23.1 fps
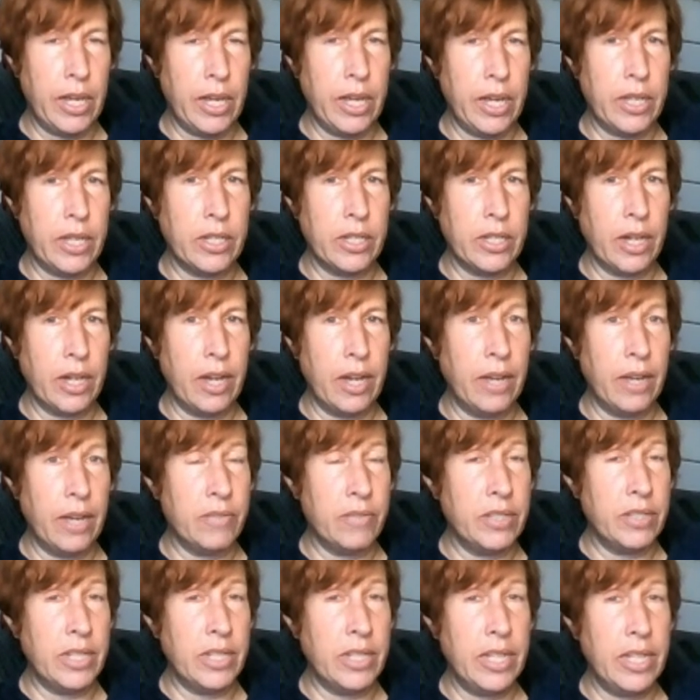and I
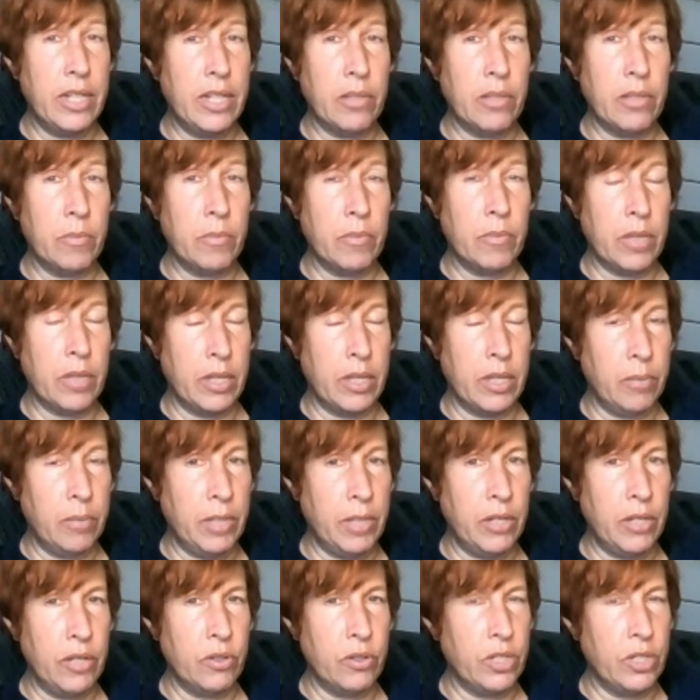have seen um, the
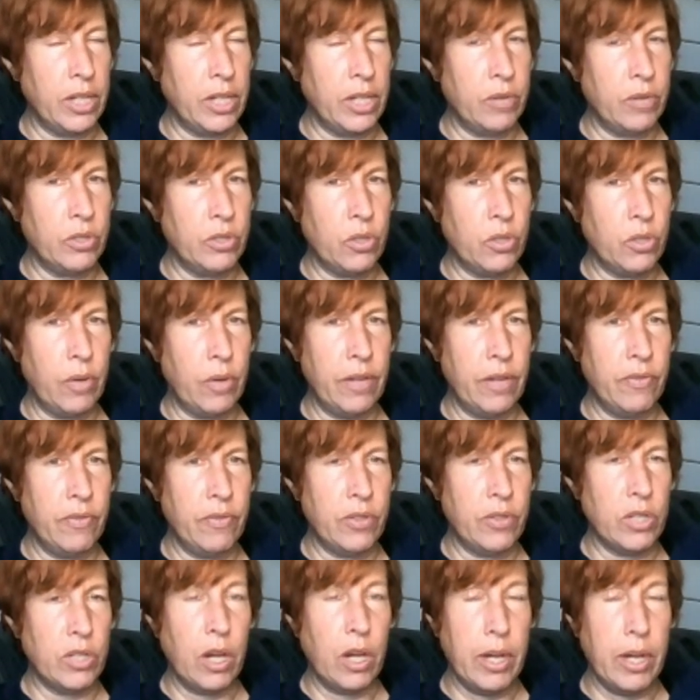meteor showers quite a
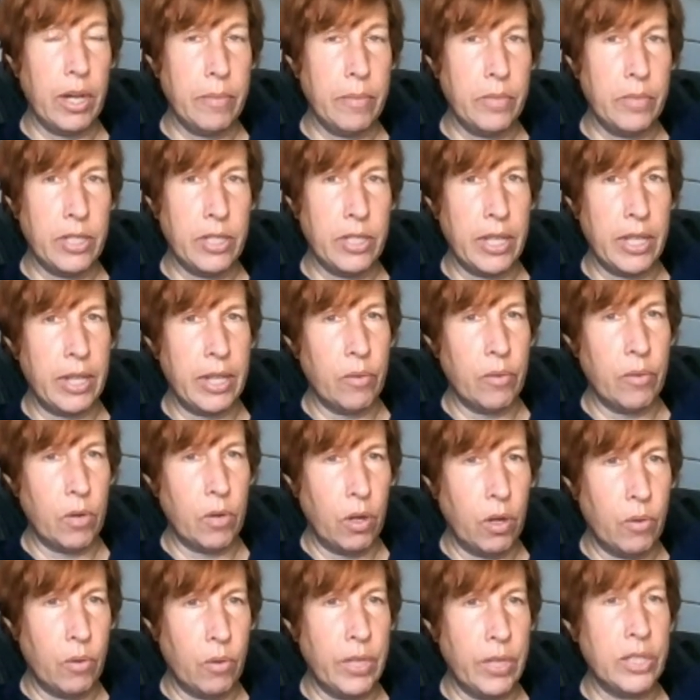few times, and they were
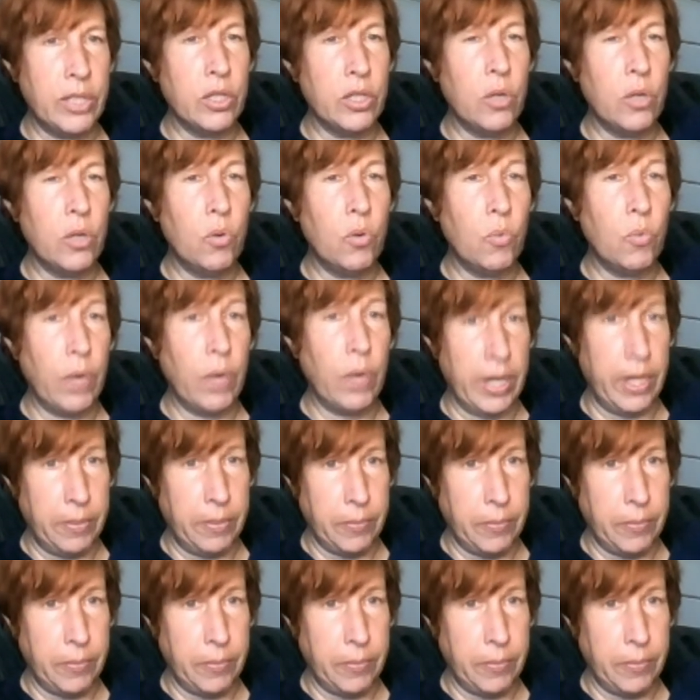always white.